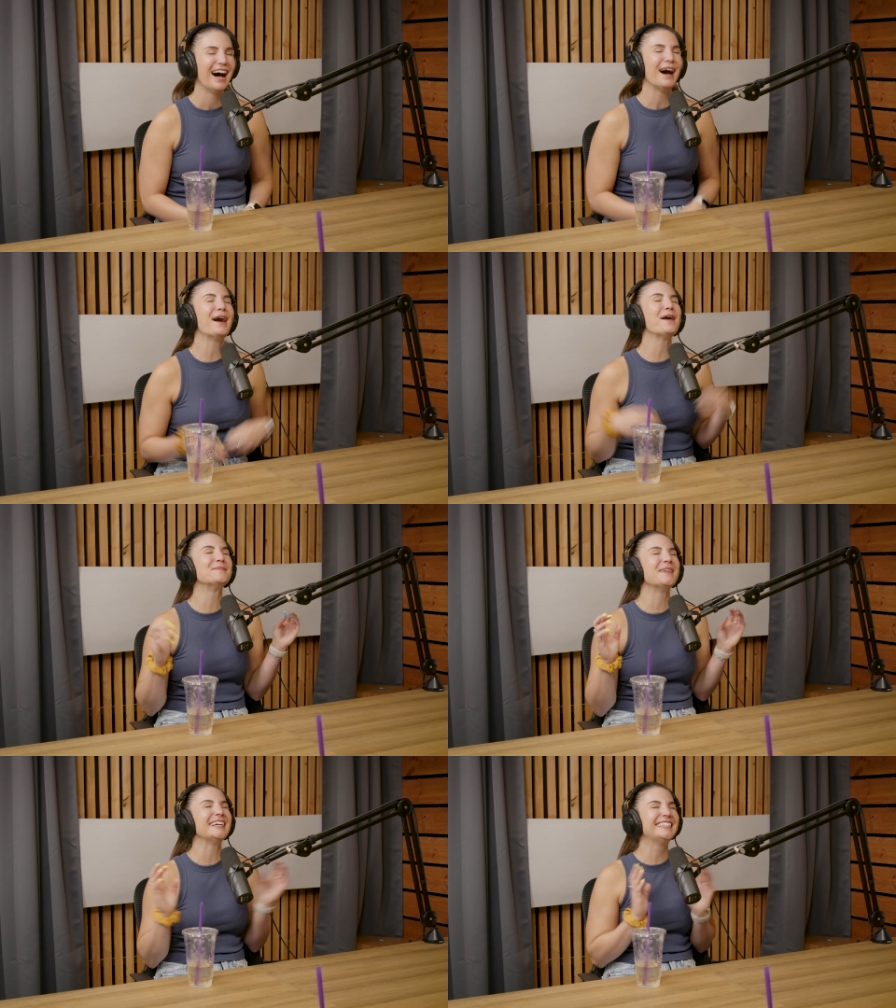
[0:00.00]
Oh
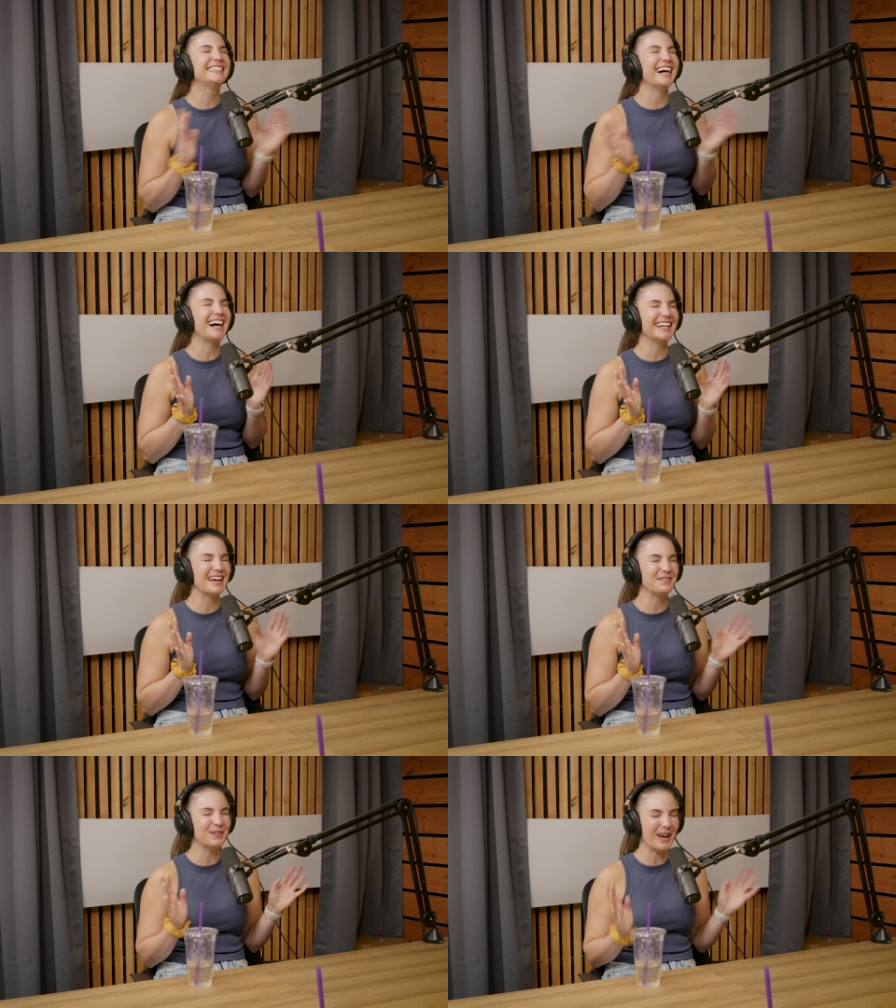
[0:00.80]
my God.
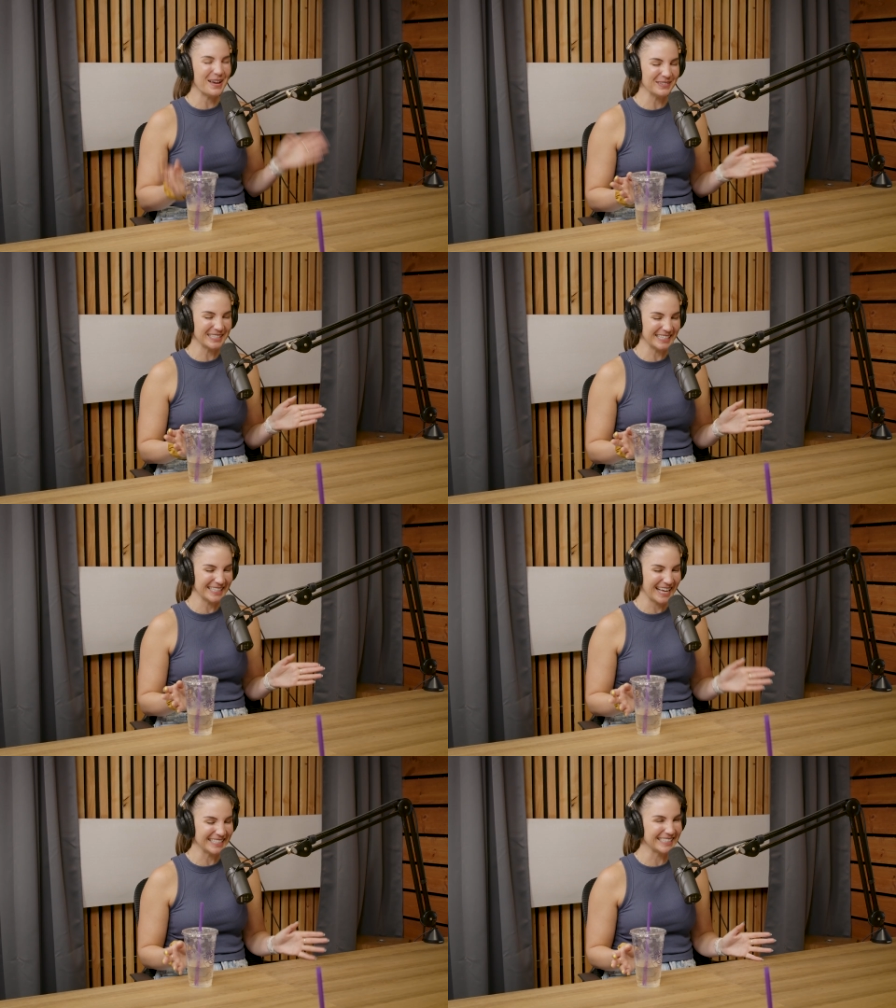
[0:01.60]
Have you ever seen the
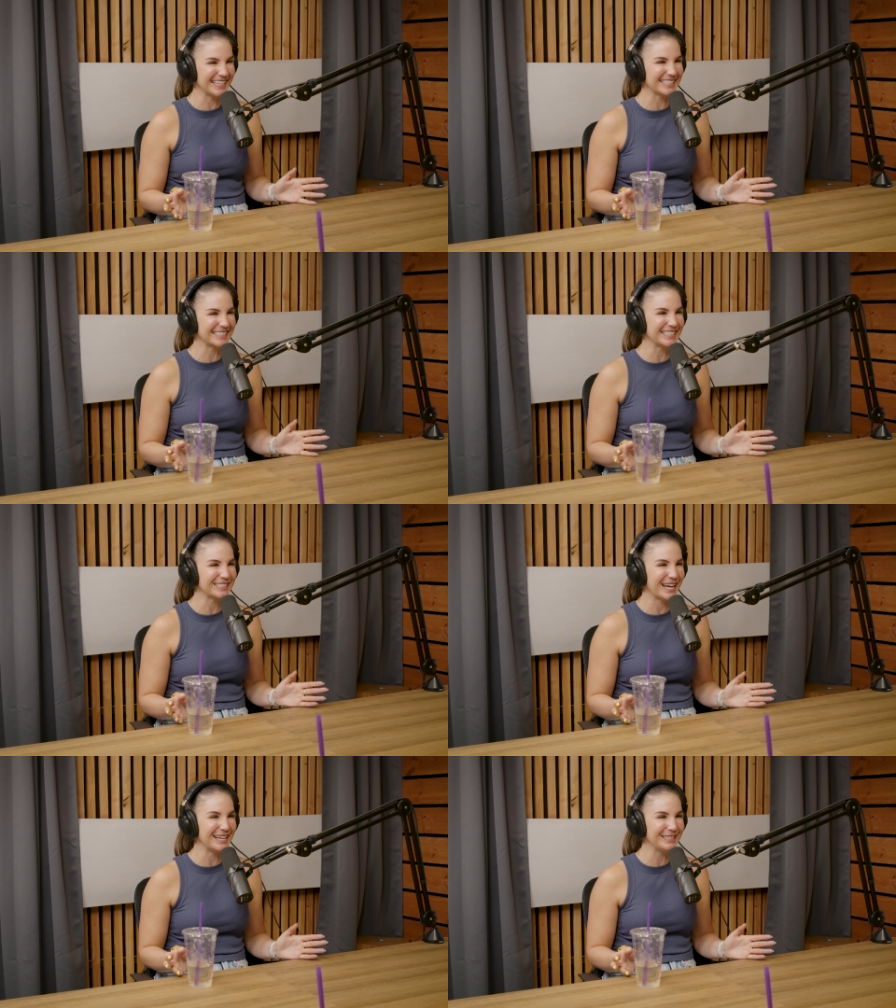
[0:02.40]
SNL sketch
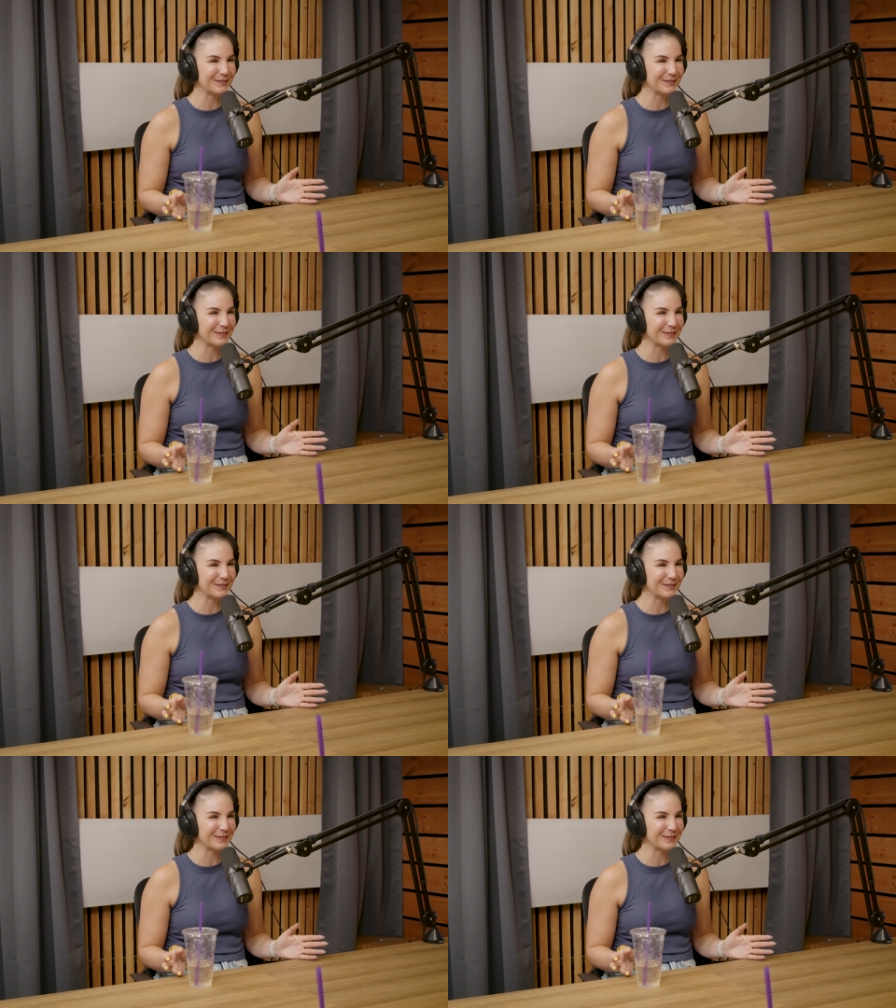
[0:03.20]
Tiny